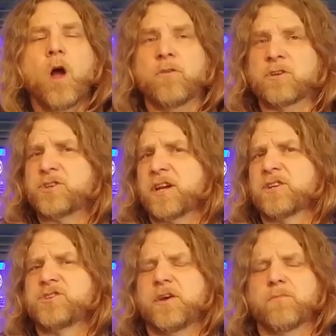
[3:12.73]
On the
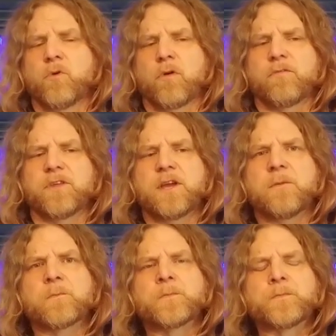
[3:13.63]
second sip, more of
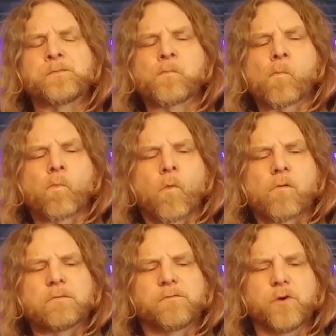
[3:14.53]
the
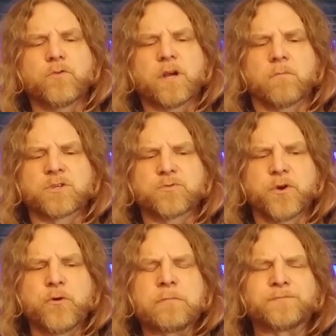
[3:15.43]
fruit comes
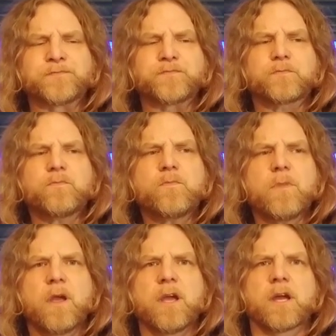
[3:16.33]
through.
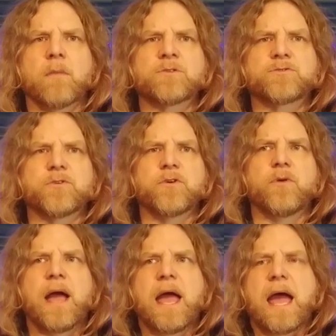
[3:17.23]
It comes
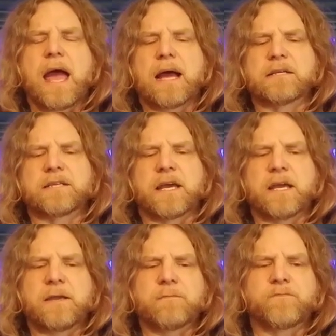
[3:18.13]
through as
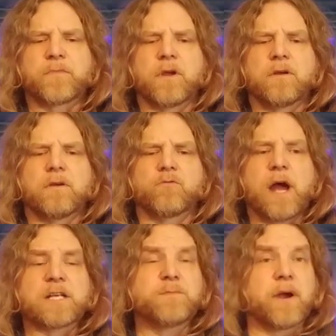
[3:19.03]
a
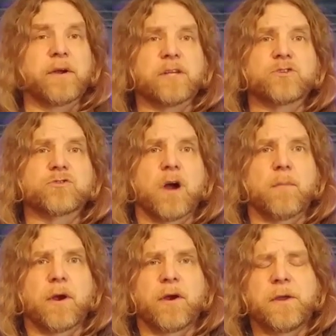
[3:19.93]
raspberry and
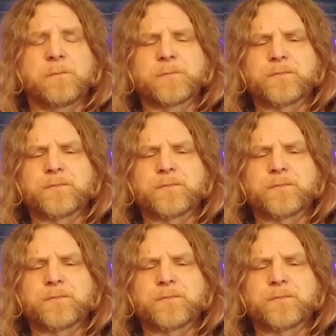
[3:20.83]
strawberry.